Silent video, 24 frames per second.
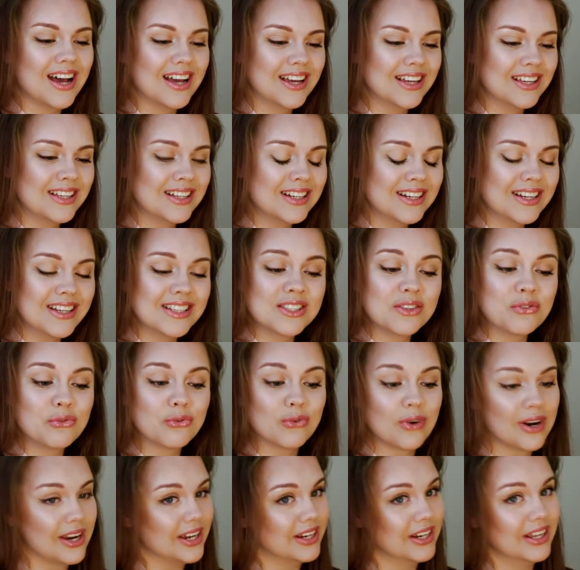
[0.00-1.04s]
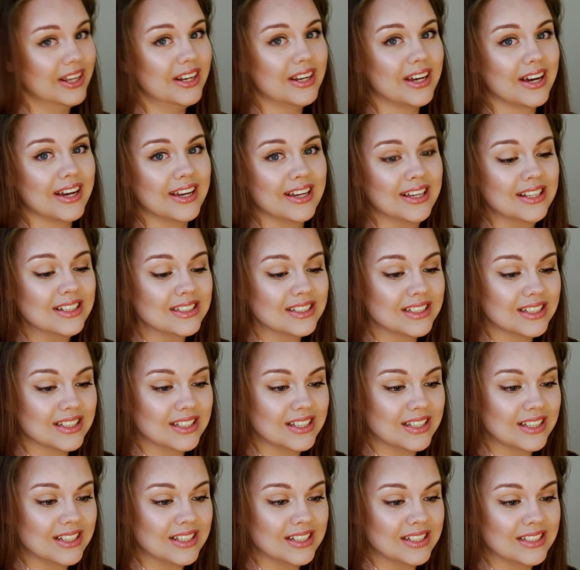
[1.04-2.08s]
It is Friday night.
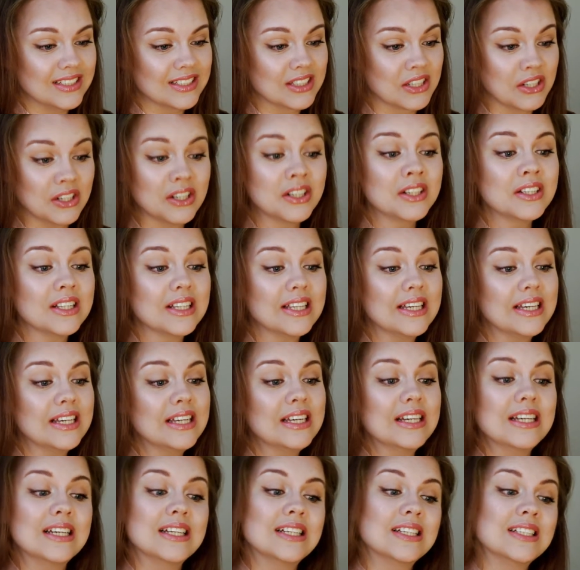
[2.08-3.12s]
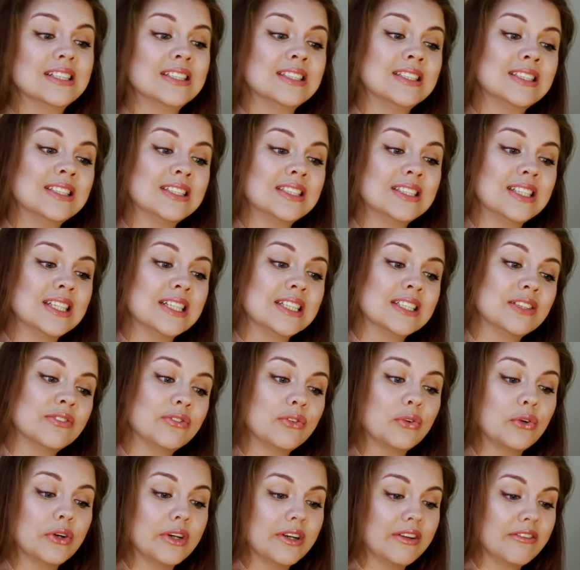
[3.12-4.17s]
It is currently
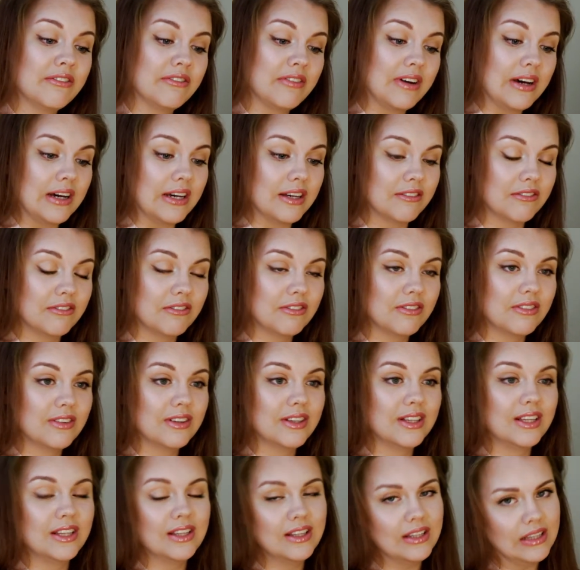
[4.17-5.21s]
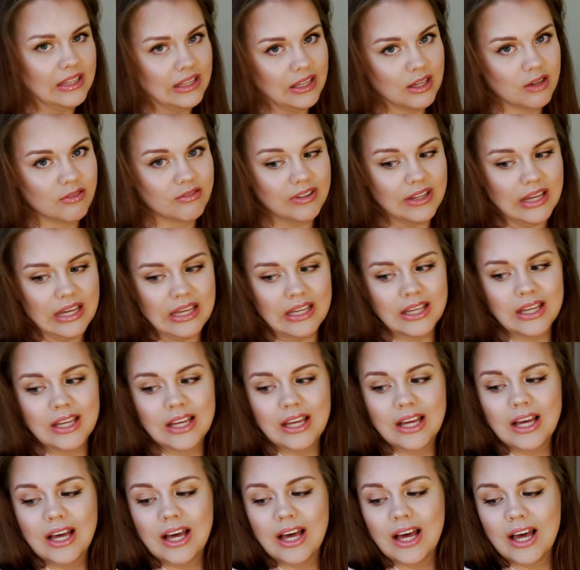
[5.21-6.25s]
6:45 in the evening.
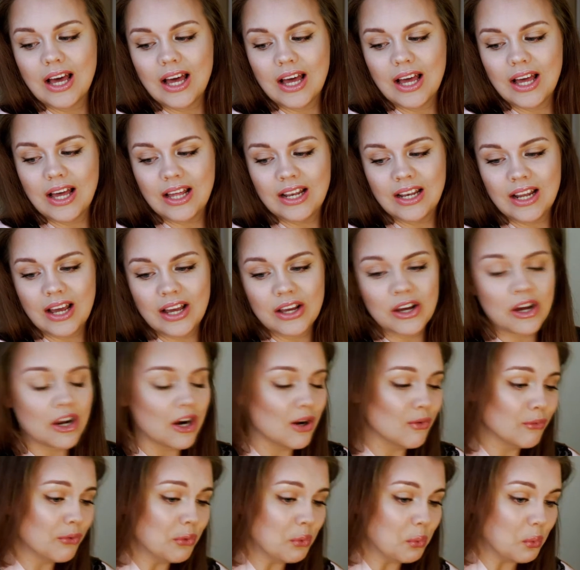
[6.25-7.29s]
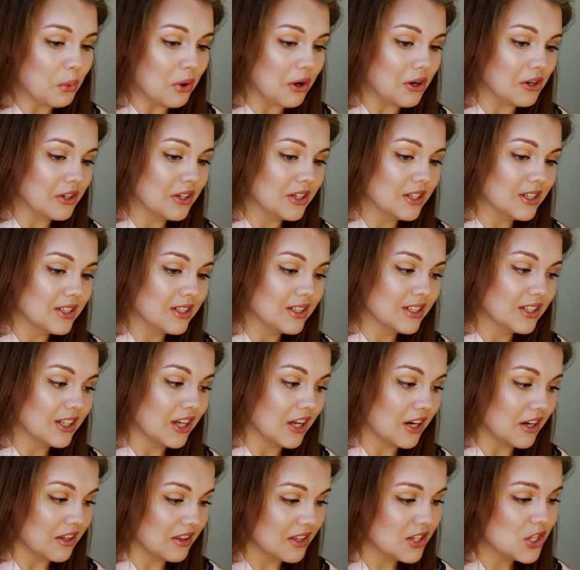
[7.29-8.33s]
And I got home from work,
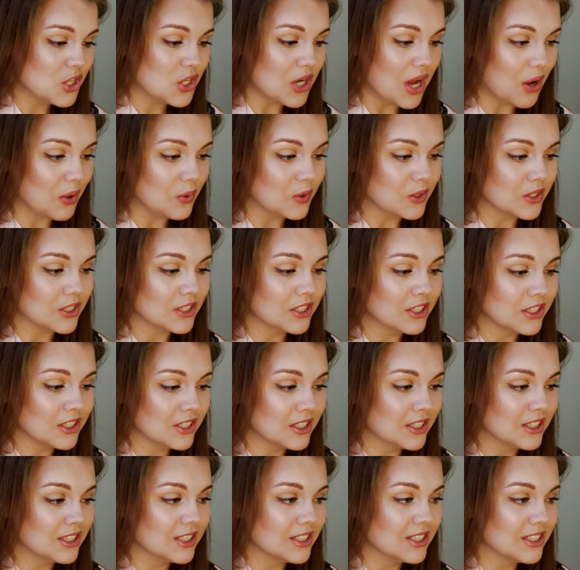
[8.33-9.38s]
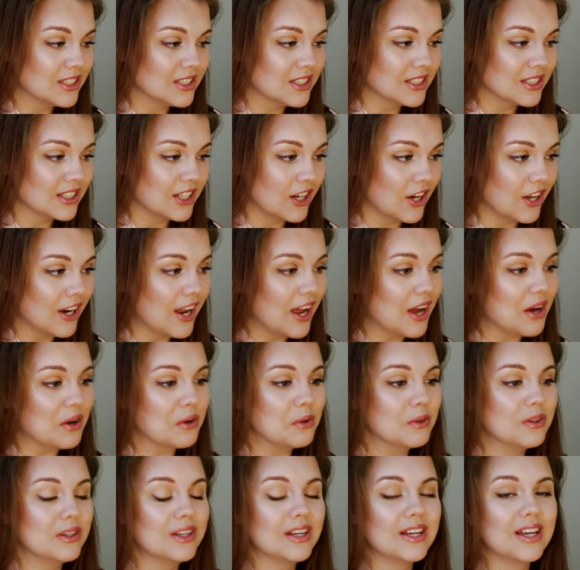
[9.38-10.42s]
got in the shower, got
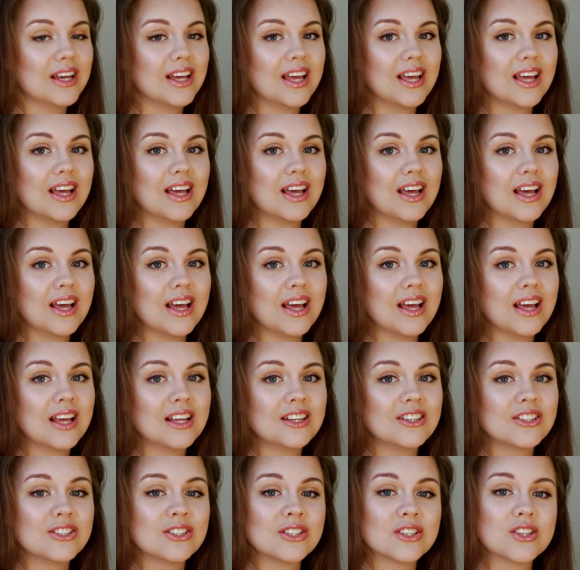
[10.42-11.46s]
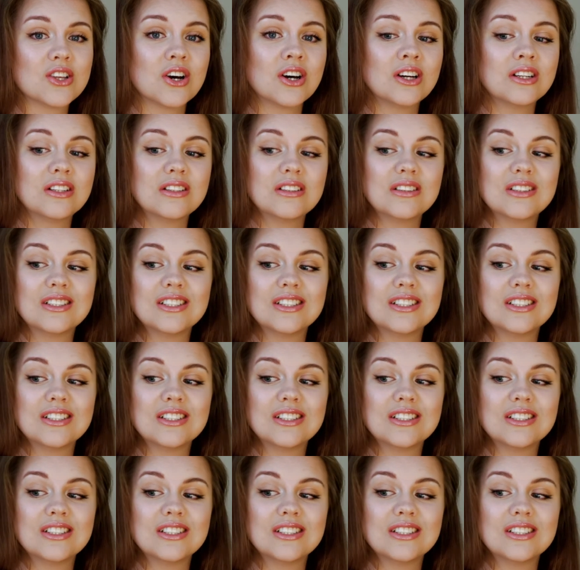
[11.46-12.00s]
out, and just thought,